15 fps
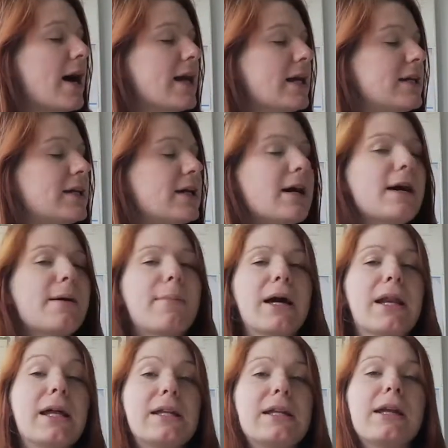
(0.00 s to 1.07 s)
in
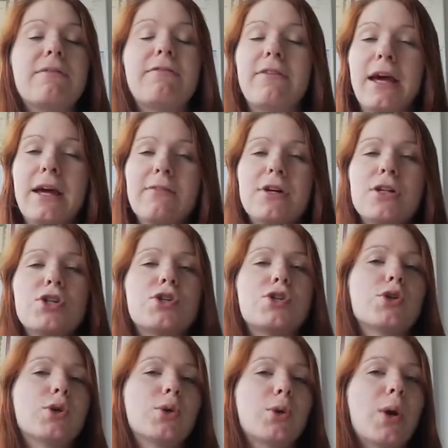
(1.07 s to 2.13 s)
my native language
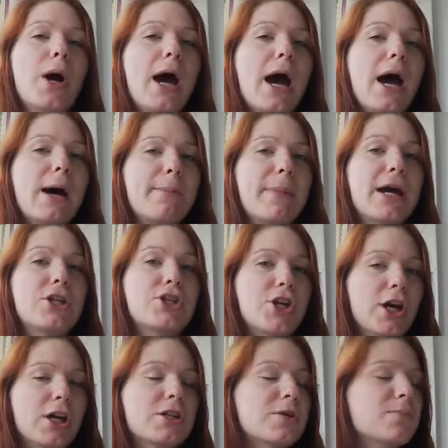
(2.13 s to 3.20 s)
to my
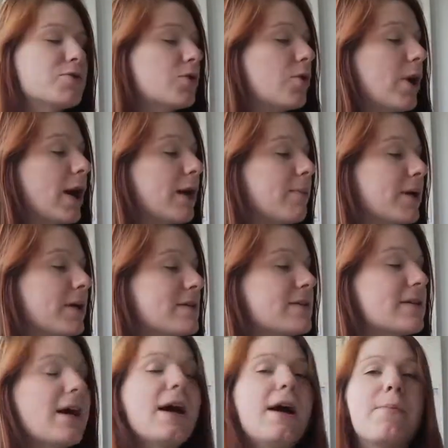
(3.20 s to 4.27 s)
Czech
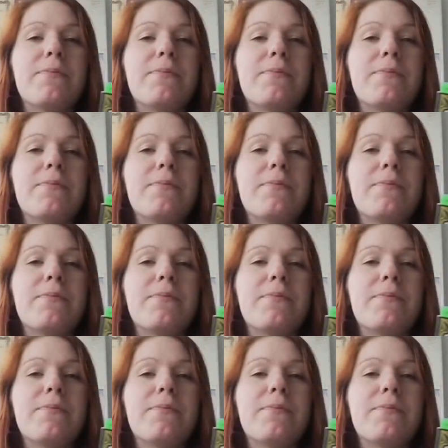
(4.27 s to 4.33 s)
subscribers.